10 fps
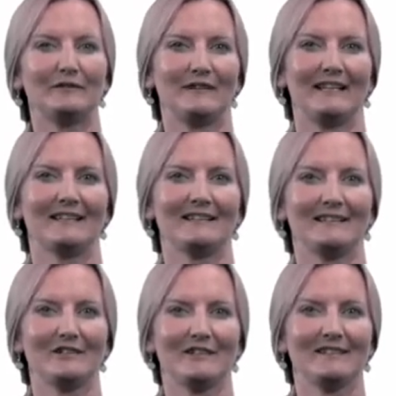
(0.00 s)
of
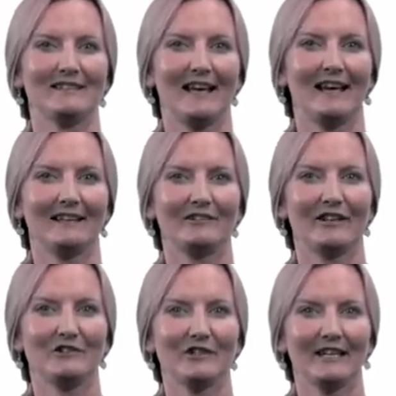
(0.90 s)
English into higher
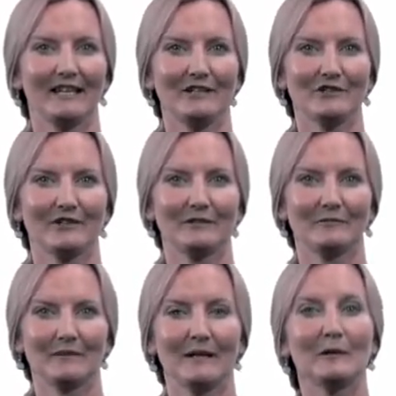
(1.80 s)
education,
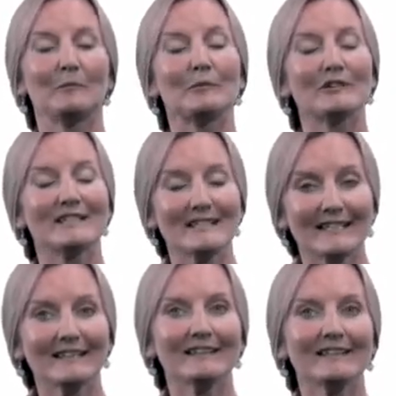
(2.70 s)

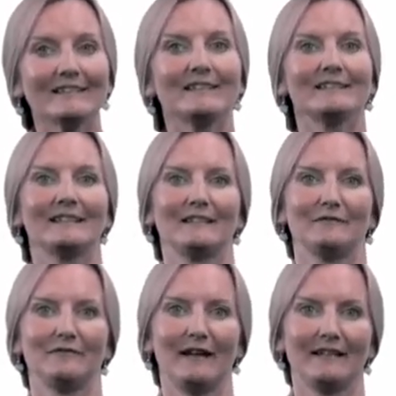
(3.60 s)
particularly
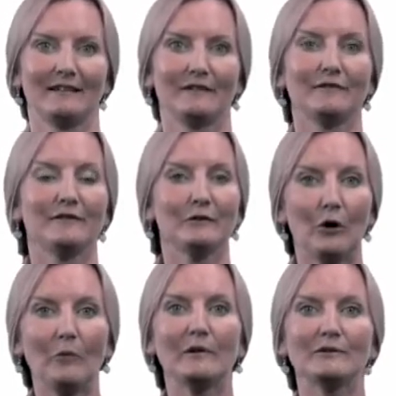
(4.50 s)
via the
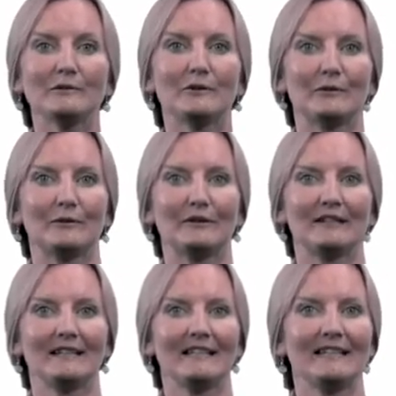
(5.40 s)
phenomenal growth
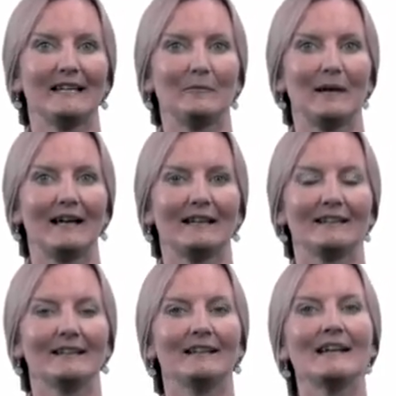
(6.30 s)
in
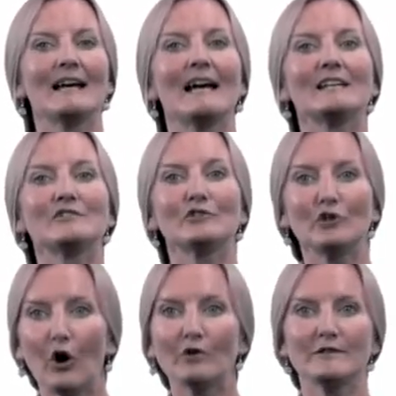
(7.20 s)
EMI, has
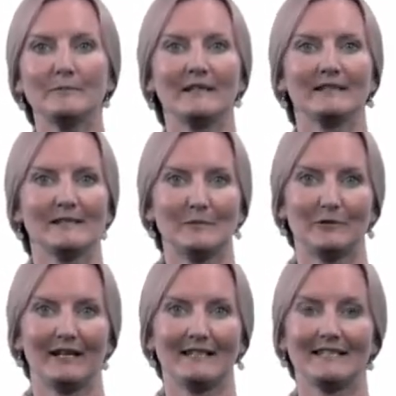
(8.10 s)
not been a
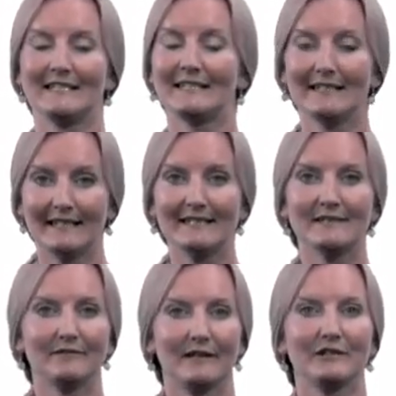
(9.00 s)
spread in a
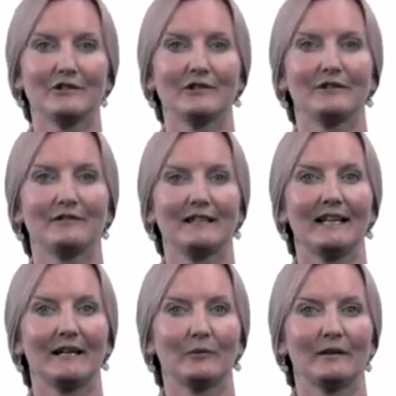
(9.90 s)
native version of the
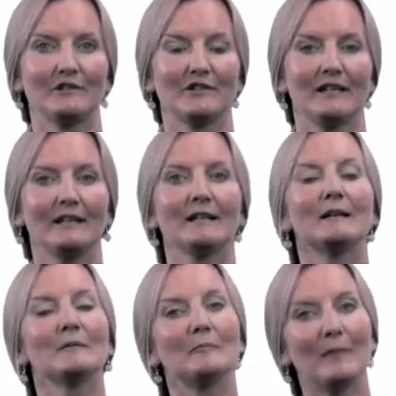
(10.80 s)
language,
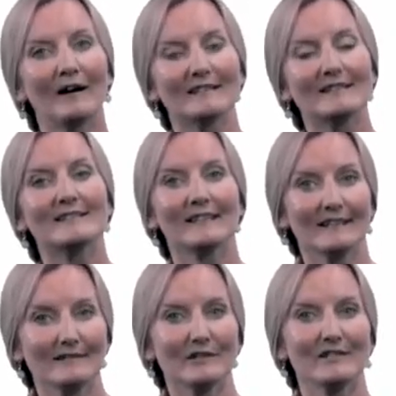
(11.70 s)
but
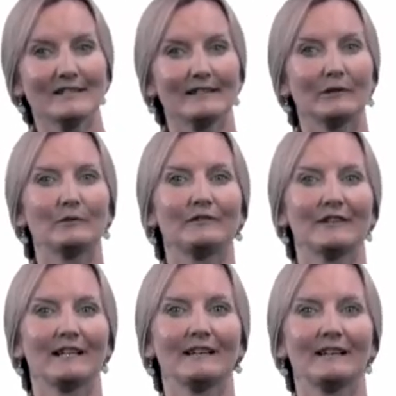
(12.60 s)
English as a lingua
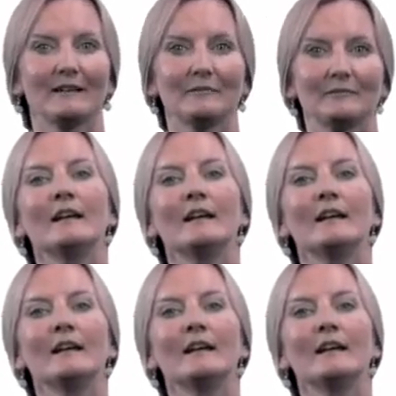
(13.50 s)
franca.